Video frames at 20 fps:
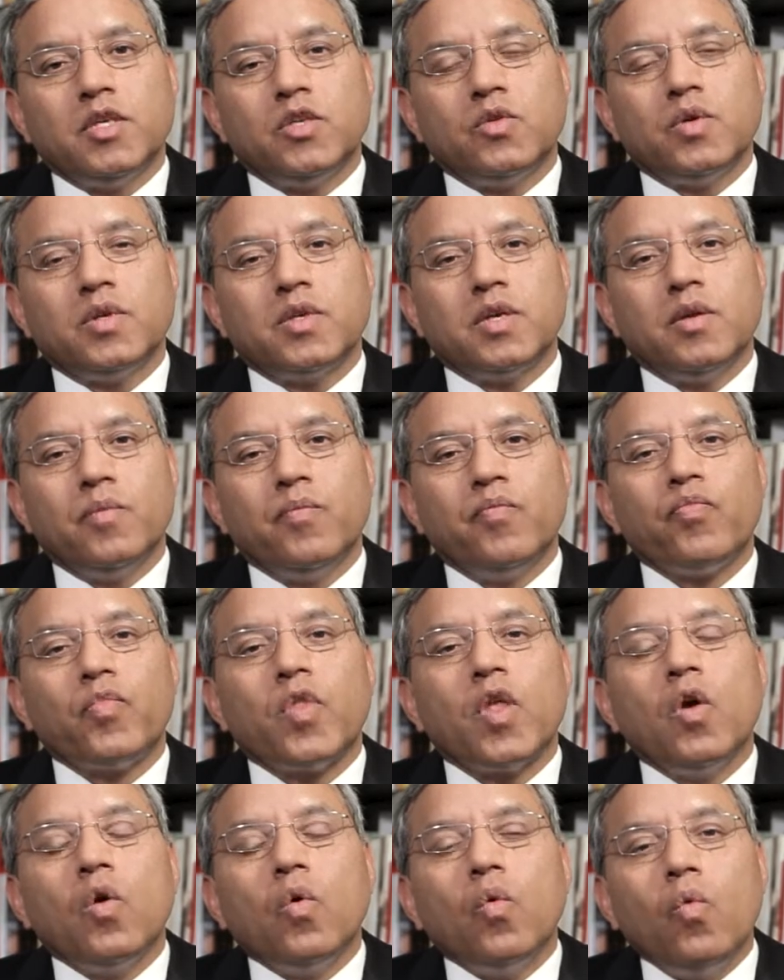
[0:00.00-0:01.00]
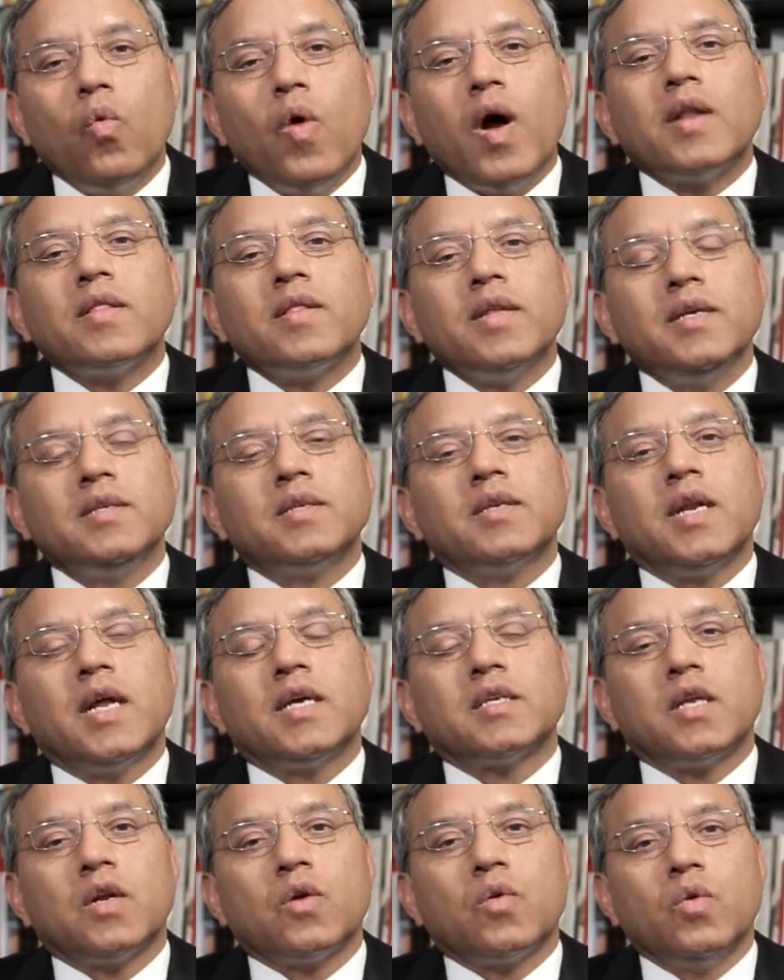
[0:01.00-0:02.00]
of situation, what the
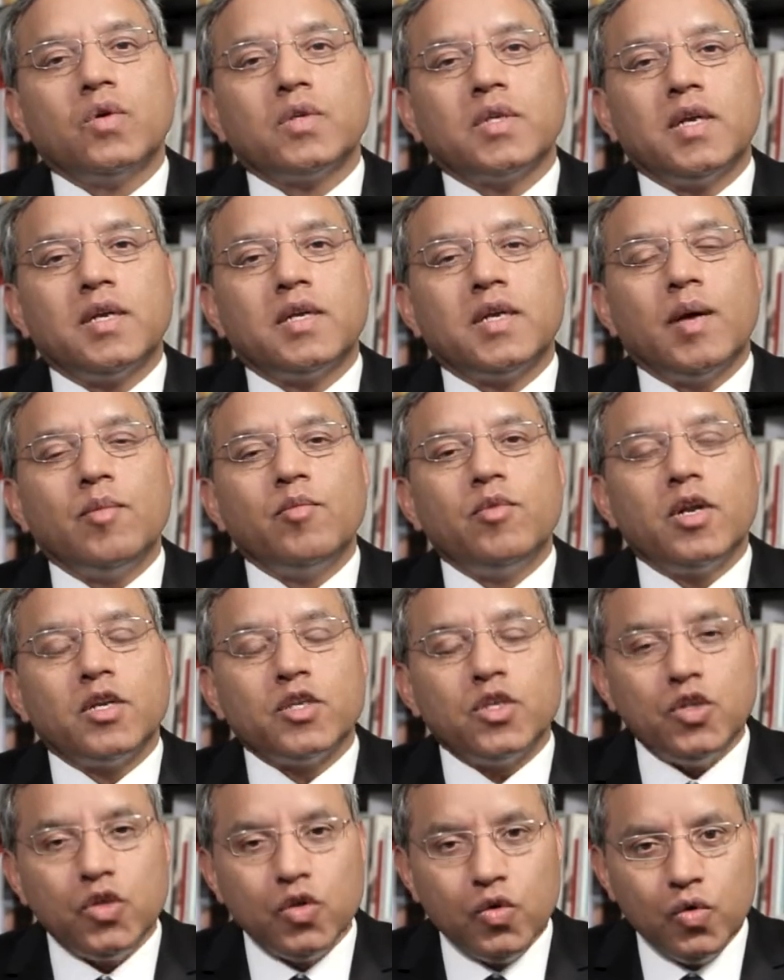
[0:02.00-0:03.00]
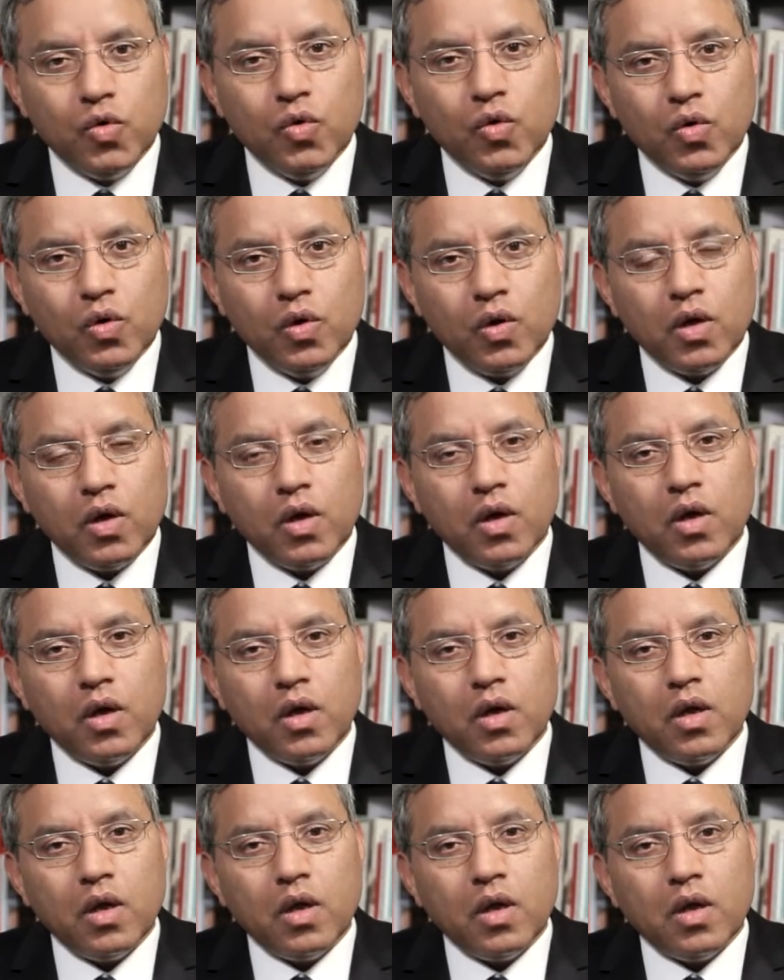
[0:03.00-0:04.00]
international courts and tribunals do
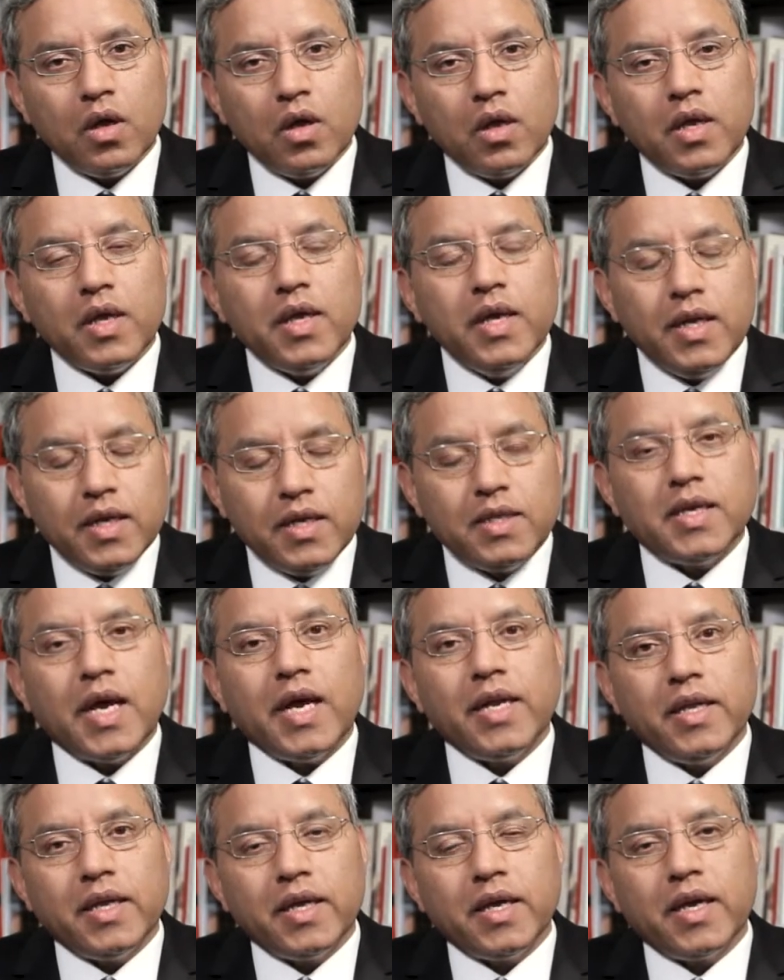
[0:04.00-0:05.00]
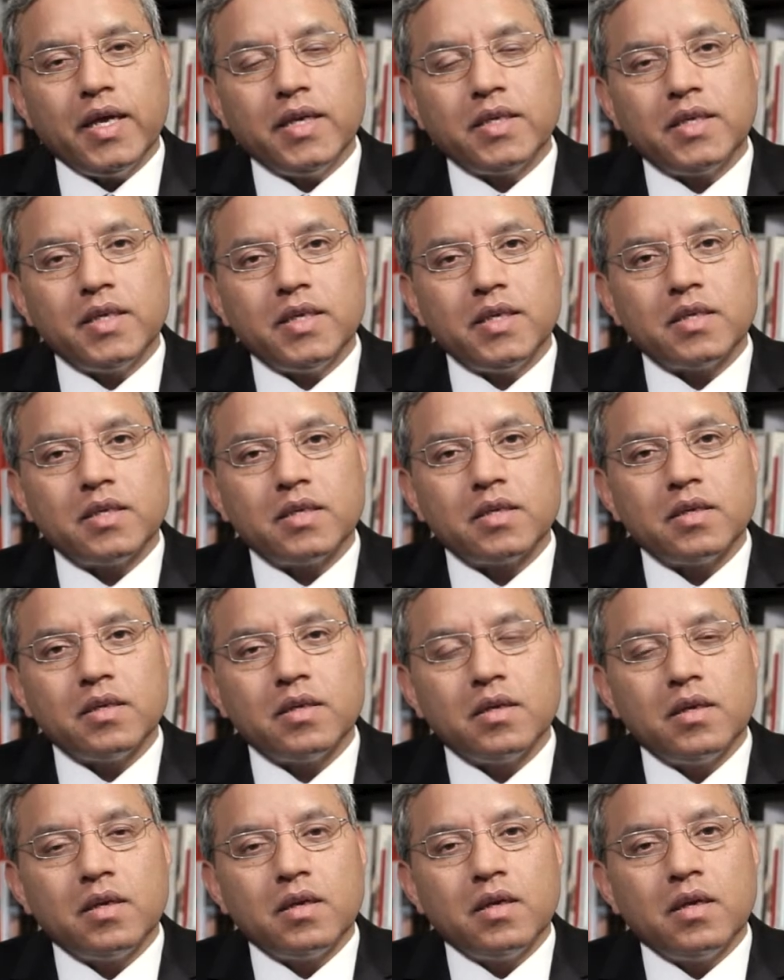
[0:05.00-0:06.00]
in deciding cases,
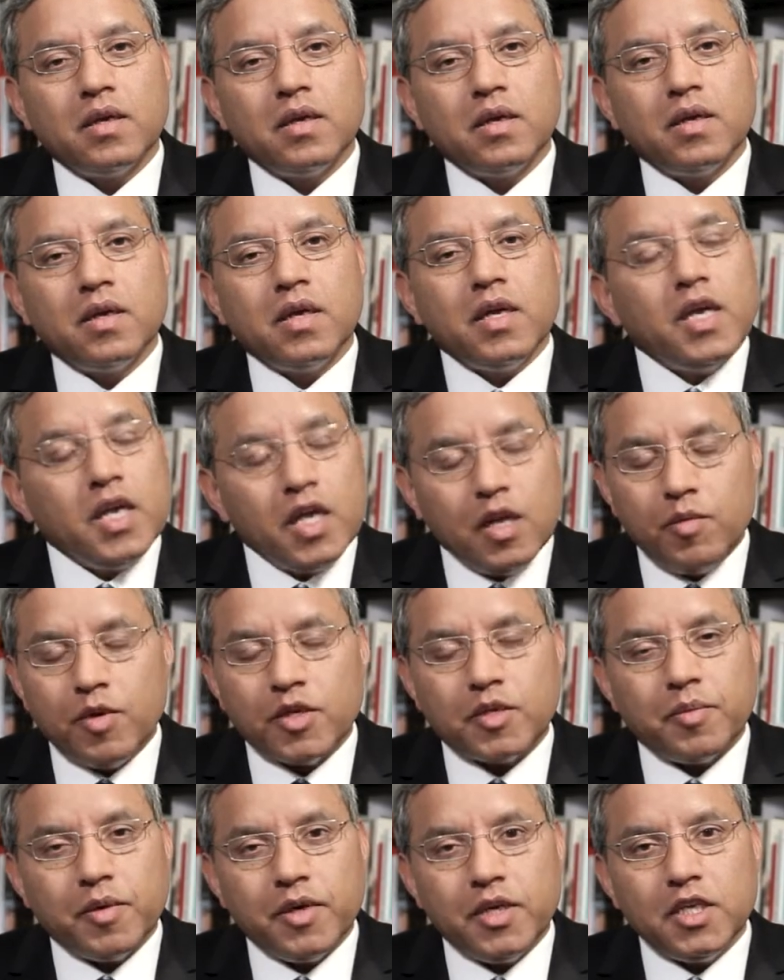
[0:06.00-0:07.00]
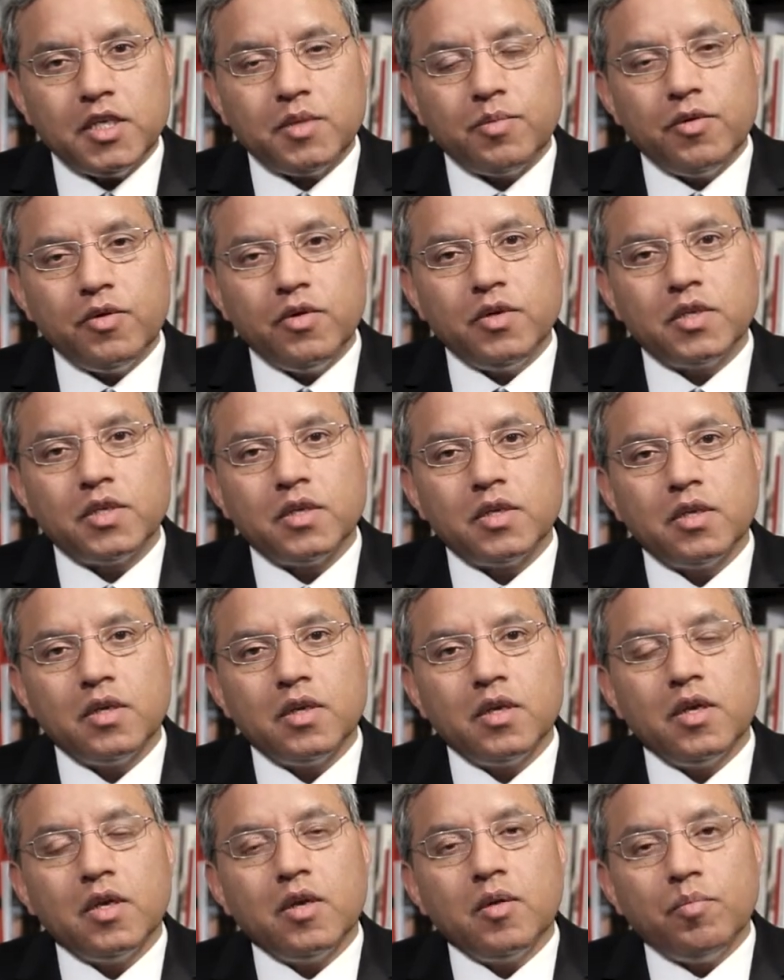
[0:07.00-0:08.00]
investment disputes,
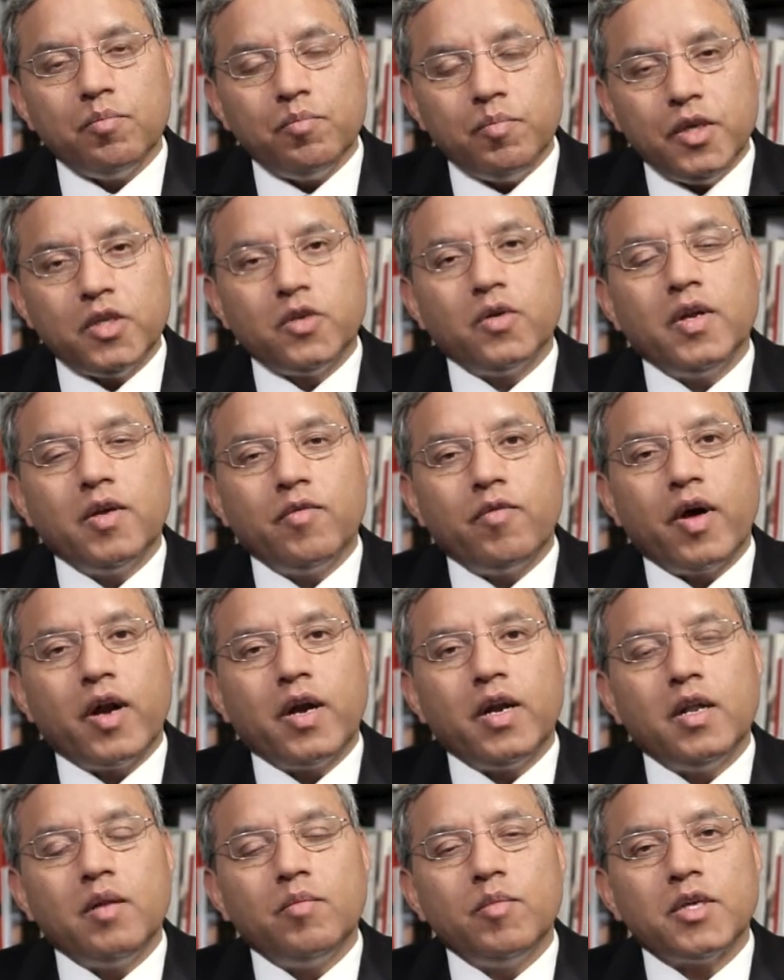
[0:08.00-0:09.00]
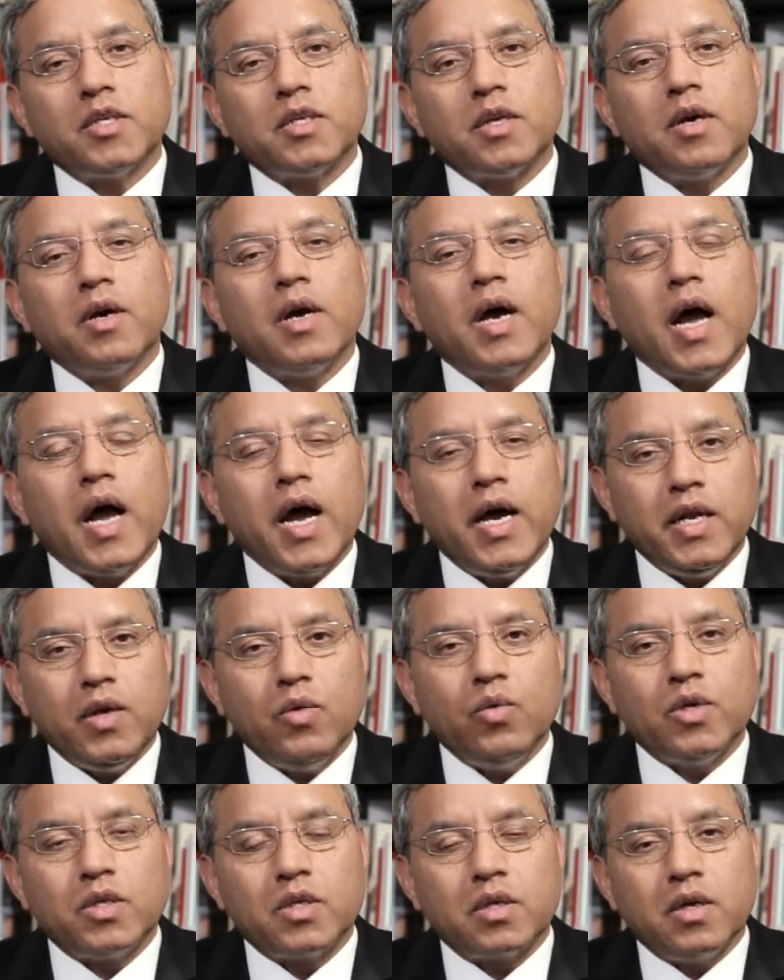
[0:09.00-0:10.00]
between a foreign investor
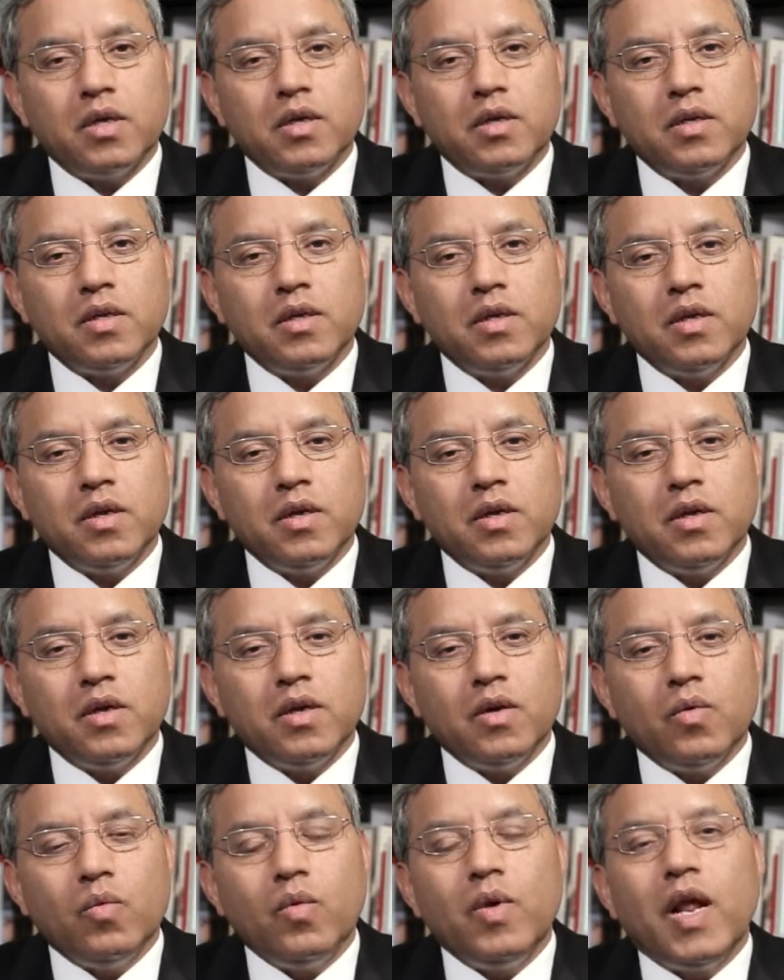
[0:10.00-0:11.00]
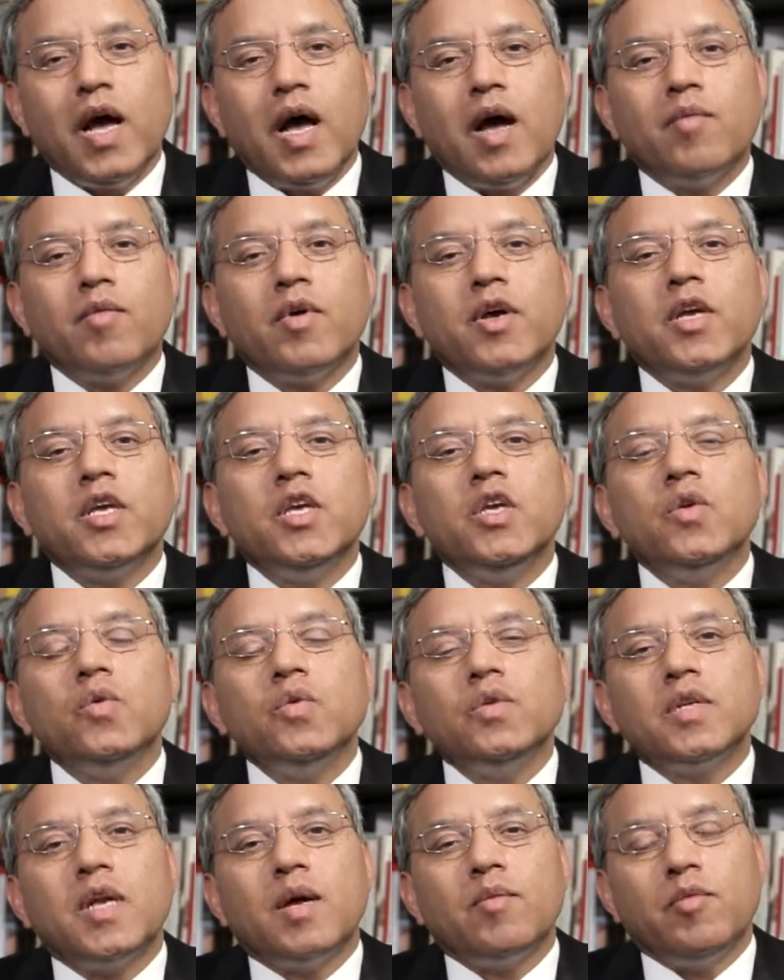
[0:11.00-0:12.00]
and a host country will have
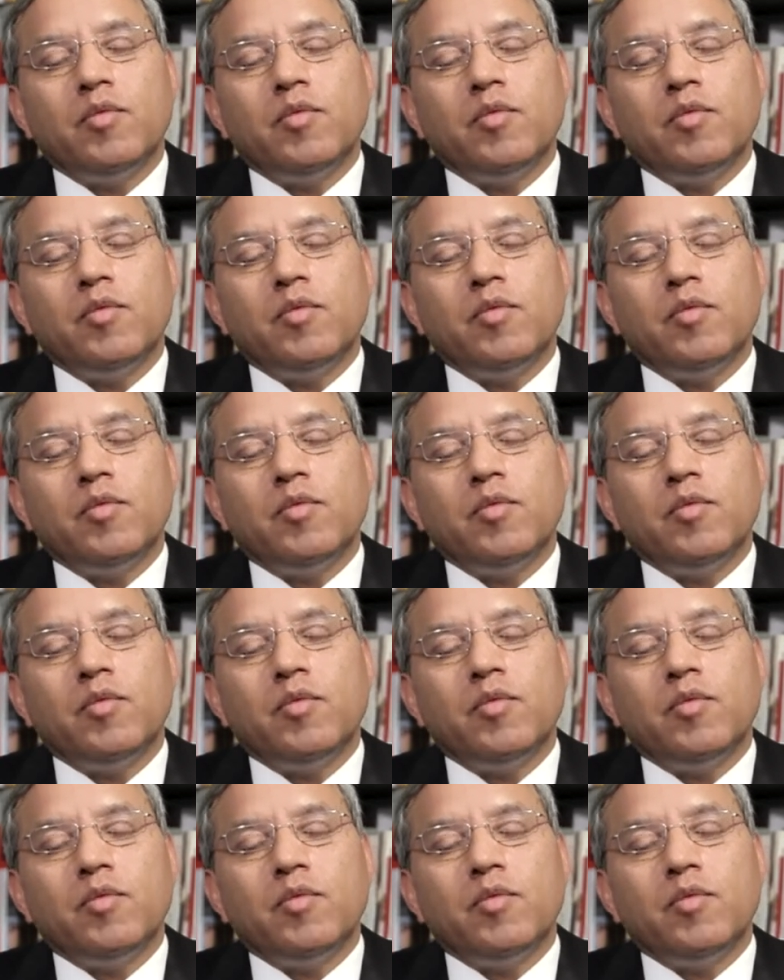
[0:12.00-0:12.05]
huge